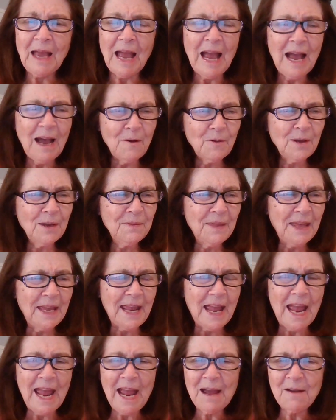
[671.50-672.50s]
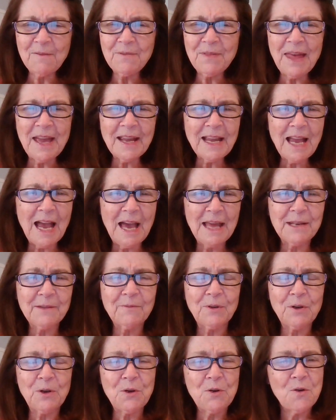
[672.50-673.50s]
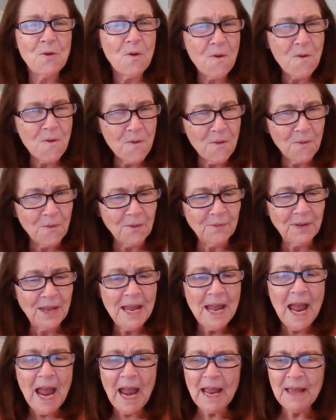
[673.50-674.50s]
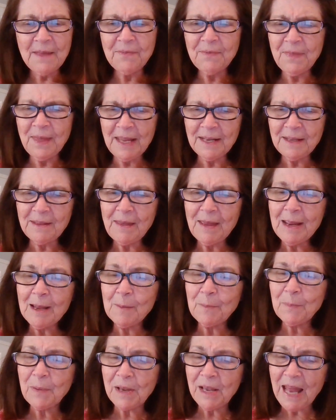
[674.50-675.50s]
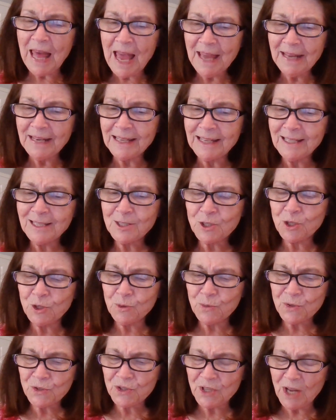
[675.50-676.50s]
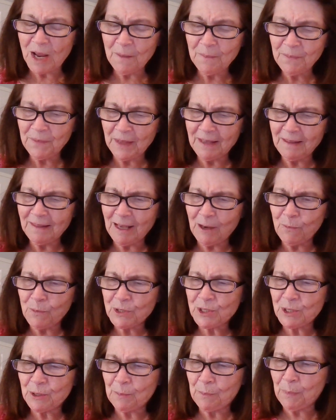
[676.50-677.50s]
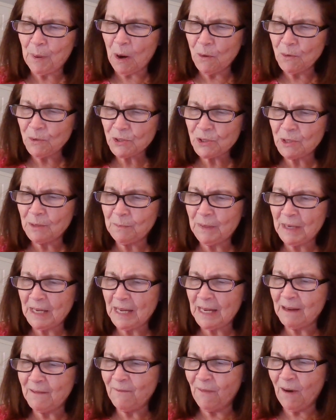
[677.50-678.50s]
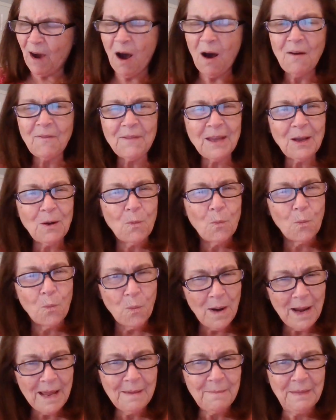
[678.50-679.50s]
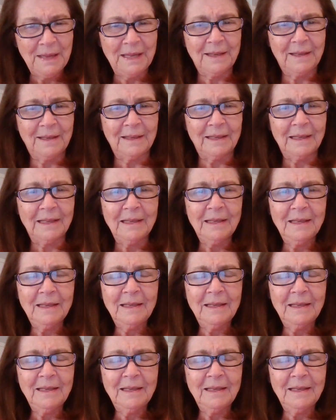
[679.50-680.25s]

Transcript: how can they have that kind of a nerve? And then they applied it to something that was supposed to be evolving women.